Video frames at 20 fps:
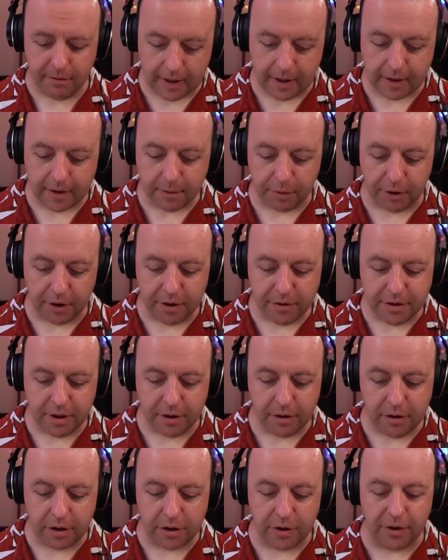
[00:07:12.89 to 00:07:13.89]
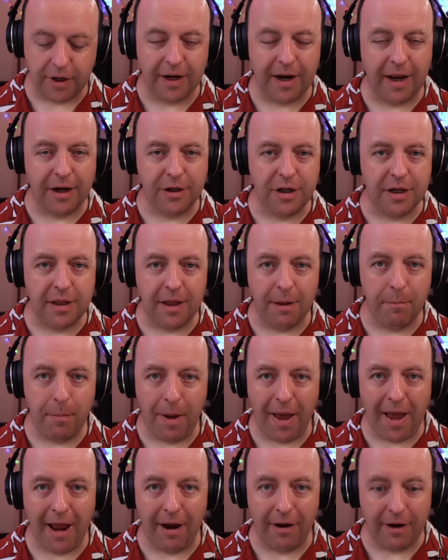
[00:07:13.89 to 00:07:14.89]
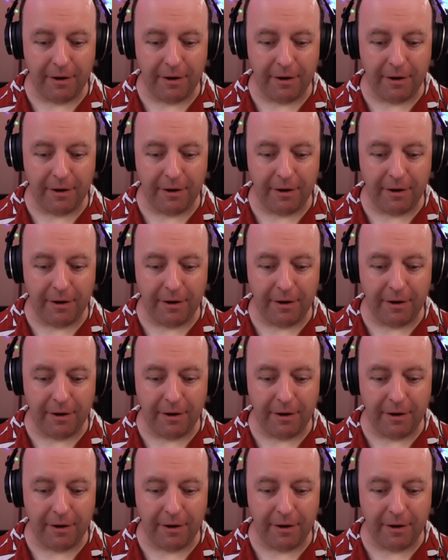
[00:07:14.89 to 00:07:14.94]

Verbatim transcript: and then the Bluetooth you can actually then pair,